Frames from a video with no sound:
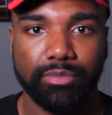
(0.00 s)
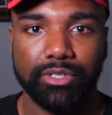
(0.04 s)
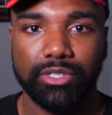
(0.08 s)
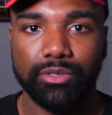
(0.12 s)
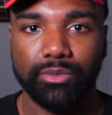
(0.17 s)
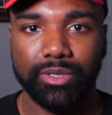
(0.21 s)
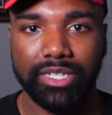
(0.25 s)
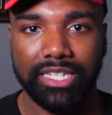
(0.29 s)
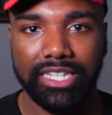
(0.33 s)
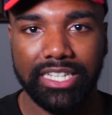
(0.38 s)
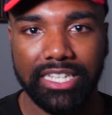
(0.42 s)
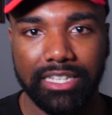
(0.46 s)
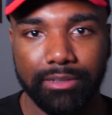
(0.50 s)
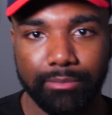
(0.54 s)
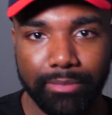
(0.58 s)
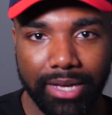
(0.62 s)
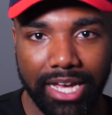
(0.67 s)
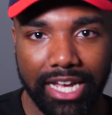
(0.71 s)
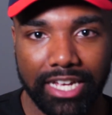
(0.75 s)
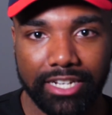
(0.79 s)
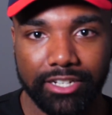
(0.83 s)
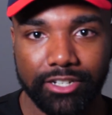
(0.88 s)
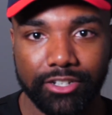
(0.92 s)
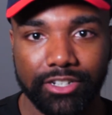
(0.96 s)
between E
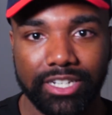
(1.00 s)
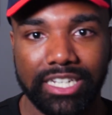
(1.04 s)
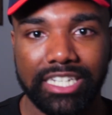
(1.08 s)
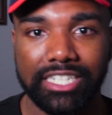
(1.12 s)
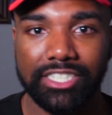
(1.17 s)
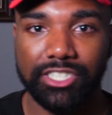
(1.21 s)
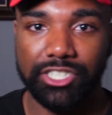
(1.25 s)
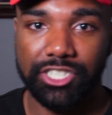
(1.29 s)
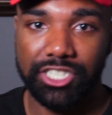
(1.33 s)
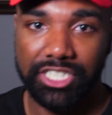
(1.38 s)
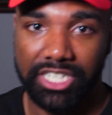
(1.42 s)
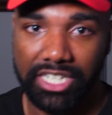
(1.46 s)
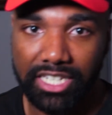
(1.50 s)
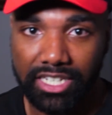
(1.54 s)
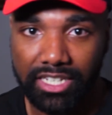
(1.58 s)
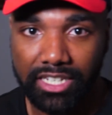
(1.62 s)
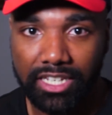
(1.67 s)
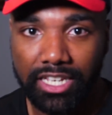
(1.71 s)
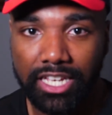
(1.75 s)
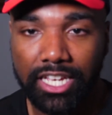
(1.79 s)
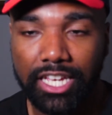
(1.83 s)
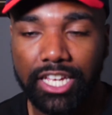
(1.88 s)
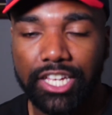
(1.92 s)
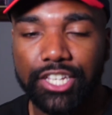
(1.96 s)
minor and G.
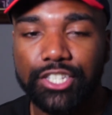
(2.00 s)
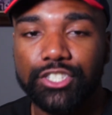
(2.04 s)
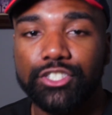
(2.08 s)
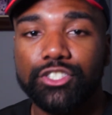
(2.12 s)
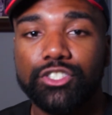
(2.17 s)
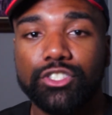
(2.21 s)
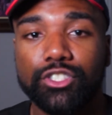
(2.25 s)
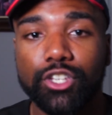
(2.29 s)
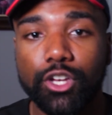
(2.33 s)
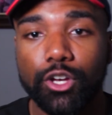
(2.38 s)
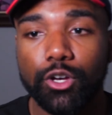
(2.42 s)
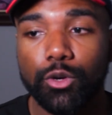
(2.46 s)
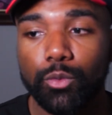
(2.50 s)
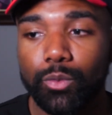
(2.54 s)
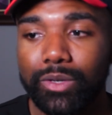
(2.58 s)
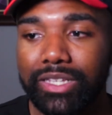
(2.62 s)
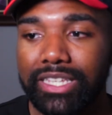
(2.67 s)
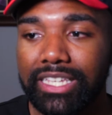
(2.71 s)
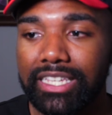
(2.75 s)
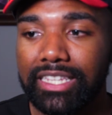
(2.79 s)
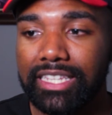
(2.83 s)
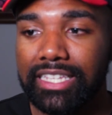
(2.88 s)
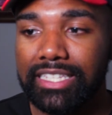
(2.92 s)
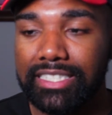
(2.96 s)
So
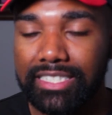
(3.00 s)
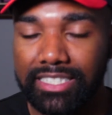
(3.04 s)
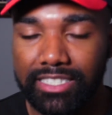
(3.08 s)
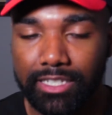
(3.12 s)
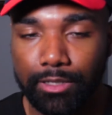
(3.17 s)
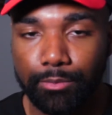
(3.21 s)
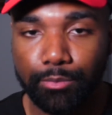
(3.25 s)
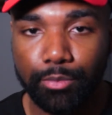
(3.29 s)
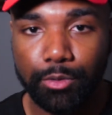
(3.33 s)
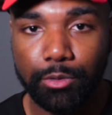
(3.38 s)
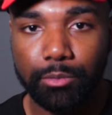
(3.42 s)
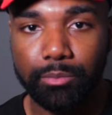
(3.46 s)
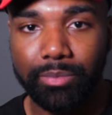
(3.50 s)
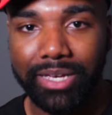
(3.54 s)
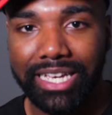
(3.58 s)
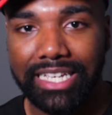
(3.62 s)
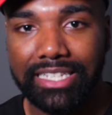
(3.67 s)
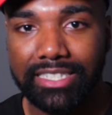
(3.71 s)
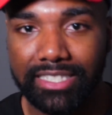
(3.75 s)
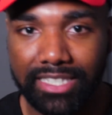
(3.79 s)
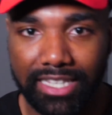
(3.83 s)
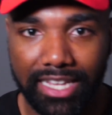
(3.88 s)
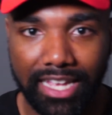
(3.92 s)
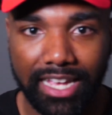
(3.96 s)
within this simple
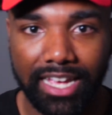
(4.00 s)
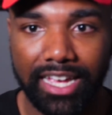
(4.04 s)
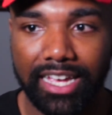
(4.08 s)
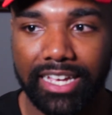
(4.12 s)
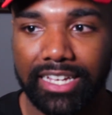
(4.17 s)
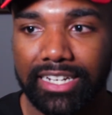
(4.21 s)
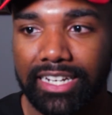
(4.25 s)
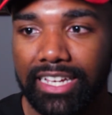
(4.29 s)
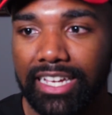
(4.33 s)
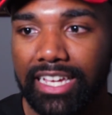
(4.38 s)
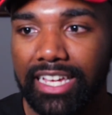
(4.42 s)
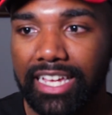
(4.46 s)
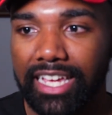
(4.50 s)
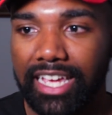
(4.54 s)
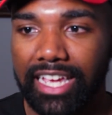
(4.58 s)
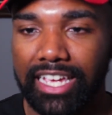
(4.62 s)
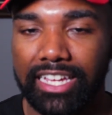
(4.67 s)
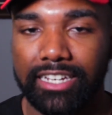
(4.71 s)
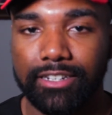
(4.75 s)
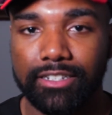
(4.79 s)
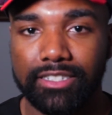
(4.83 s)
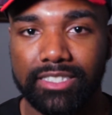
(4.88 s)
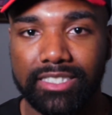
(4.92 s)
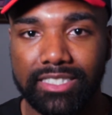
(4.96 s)
bass line
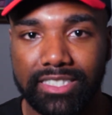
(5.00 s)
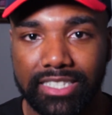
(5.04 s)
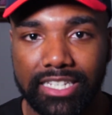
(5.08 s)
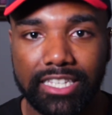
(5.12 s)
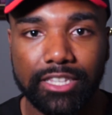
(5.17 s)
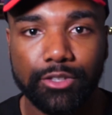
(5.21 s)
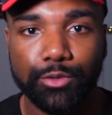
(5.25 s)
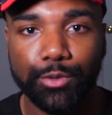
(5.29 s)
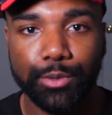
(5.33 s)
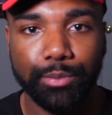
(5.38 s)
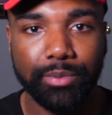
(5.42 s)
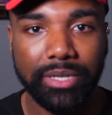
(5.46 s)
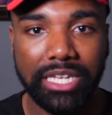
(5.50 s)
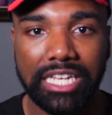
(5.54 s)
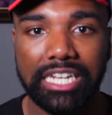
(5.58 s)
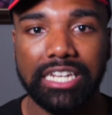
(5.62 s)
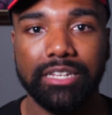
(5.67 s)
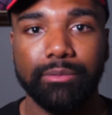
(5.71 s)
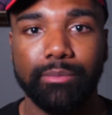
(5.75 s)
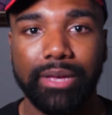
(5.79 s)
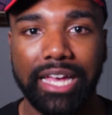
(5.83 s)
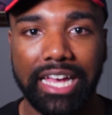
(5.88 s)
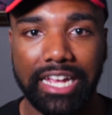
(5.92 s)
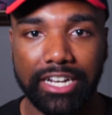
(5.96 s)
and synth
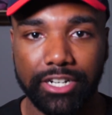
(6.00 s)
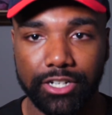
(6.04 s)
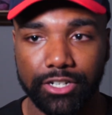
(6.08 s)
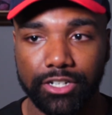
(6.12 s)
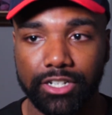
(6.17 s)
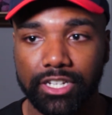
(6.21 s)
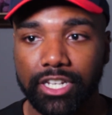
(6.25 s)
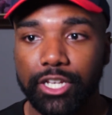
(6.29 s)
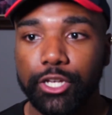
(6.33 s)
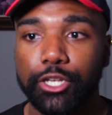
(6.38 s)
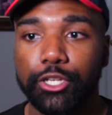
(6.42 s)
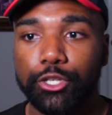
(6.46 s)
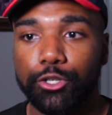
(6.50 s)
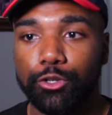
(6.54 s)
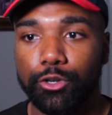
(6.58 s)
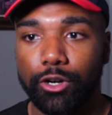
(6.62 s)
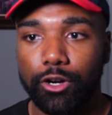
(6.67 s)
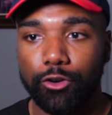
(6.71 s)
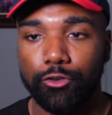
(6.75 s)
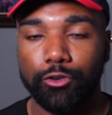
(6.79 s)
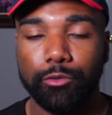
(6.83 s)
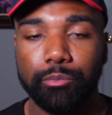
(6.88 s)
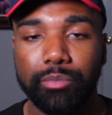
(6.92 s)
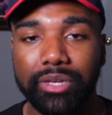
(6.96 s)
repeating pattern, you
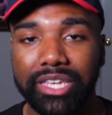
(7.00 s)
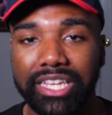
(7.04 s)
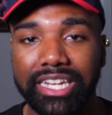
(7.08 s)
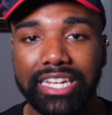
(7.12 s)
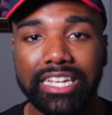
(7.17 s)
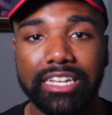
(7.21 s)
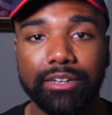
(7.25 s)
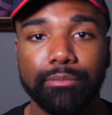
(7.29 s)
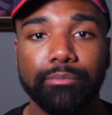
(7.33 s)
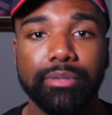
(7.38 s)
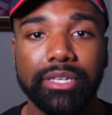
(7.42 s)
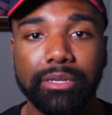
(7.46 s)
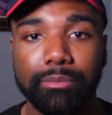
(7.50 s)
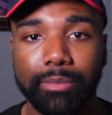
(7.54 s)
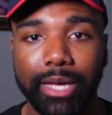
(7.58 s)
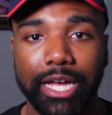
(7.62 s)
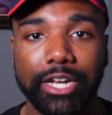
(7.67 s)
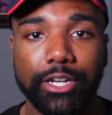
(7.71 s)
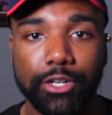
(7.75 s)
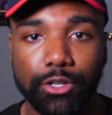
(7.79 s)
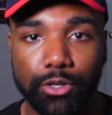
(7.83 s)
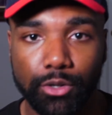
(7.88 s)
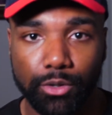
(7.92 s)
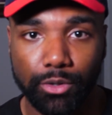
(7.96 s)
are repeating a B
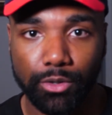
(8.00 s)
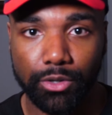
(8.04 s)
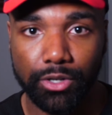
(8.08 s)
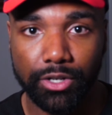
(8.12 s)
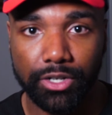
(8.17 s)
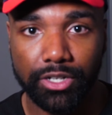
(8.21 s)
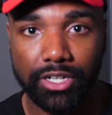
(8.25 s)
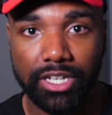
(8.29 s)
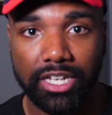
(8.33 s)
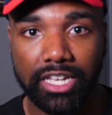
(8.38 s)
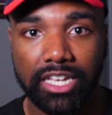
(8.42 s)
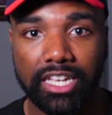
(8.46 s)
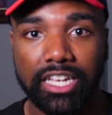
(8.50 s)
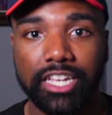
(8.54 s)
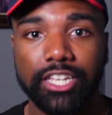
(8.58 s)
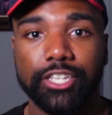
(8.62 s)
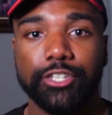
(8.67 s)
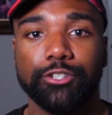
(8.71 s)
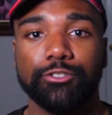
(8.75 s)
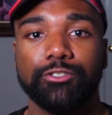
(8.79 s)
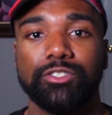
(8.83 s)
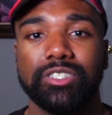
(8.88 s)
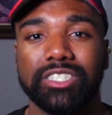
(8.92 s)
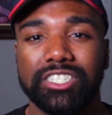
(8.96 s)
minor chord,
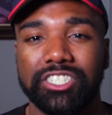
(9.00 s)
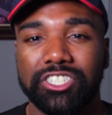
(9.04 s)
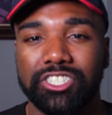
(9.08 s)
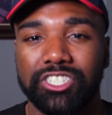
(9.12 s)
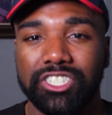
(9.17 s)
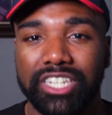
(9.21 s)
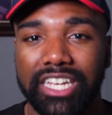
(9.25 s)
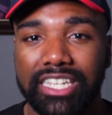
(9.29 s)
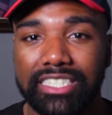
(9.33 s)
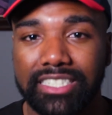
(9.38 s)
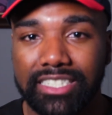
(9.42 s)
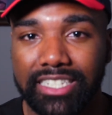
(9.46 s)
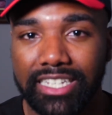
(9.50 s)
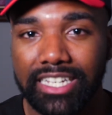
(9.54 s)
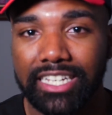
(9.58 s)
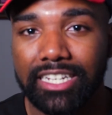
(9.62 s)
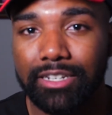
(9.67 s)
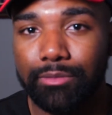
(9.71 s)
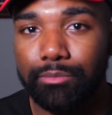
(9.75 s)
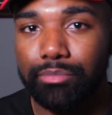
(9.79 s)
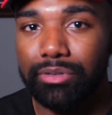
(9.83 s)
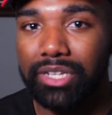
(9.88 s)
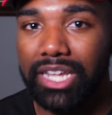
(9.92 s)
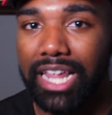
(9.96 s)
you're suggesting and
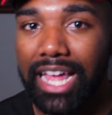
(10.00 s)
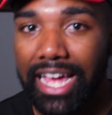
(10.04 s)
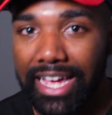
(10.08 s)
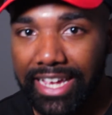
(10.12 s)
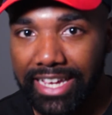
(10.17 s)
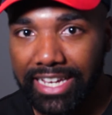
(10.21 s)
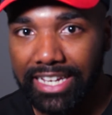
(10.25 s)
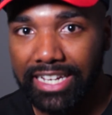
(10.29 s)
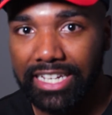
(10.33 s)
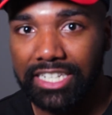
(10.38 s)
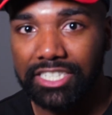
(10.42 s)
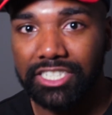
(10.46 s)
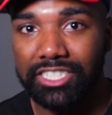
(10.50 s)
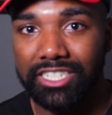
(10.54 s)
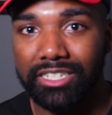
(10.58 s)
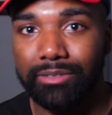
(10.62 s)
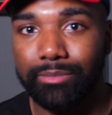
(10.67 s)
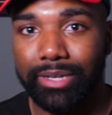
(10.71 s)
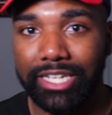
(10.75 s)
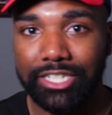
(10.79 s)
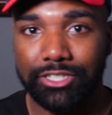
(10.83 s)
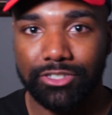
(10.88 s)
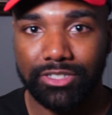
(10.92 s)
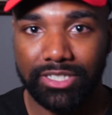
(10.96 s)
implying a G
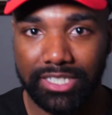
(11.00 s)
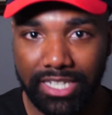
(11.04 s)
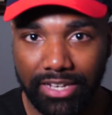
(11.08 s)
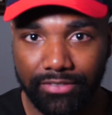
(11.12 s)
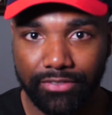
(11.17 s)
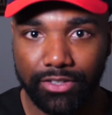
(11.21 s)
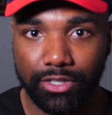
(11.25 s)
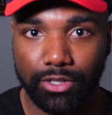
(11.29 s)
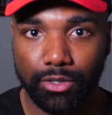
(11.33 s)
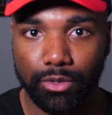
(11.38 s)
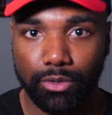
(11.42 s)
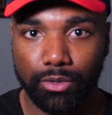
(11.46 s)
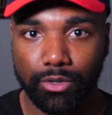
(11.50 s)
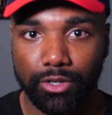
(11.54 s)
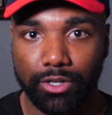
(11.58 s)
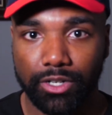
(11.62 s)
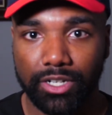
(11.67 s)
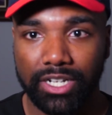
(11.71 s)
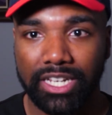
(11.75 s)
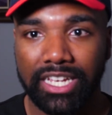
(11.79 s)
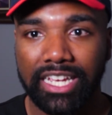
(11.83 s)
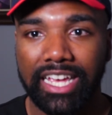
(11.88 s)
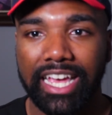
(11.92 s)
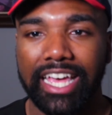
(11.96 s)
major 7th
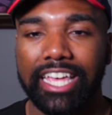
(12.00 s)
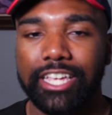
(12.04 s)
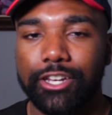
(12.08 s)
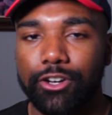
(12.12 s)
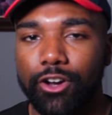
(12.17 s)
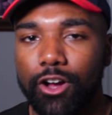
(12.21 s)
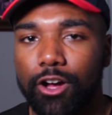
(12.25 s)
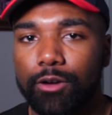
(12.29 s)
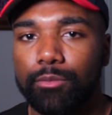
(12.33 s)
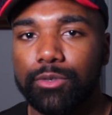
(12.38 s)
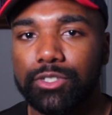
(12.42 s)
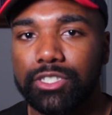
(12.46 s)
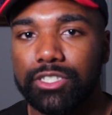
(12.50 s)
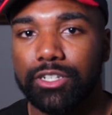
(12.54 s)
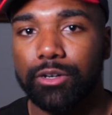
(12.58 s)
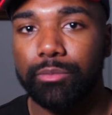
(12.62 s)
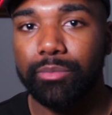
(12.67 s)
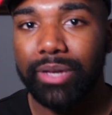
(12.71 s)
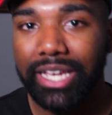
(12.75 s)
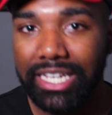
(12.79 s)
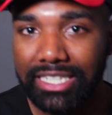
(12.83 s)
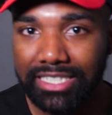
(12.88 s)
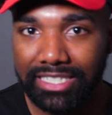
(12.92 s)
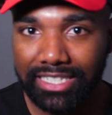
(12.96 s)
chord, and you're almost
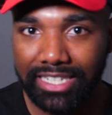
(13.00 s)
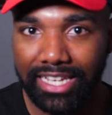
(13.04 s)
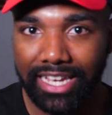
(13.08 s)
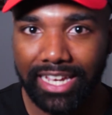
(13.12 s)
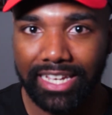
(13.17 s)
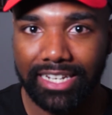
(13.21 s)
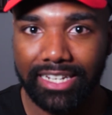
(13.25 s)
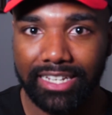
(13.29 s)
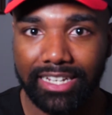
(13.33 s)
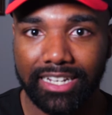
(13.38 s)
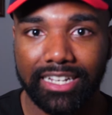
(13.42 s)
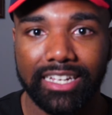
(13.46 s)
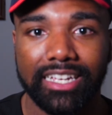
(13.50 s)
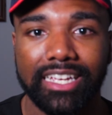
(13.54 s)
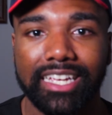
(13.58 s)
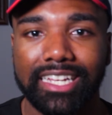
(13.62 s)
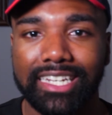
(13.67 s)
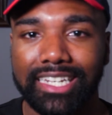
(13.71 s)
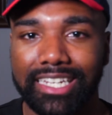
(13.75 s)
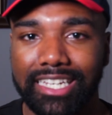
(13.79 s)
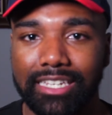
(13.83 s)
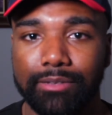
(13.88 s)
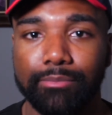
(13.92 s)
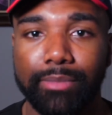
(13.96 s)
arpeggiating
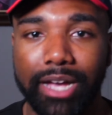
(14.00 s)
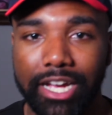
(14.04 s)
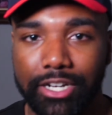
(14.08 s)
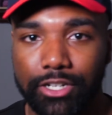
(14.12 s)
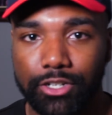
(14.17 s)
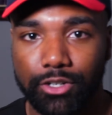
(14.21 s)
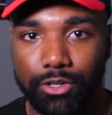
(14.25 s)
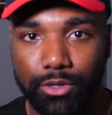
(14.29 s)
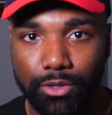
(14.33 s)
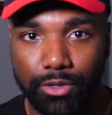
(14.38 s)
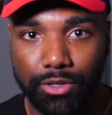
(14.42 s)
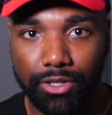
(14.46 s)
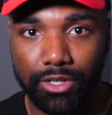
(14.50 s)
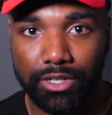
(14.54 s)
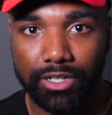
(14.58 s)
an E minor chord.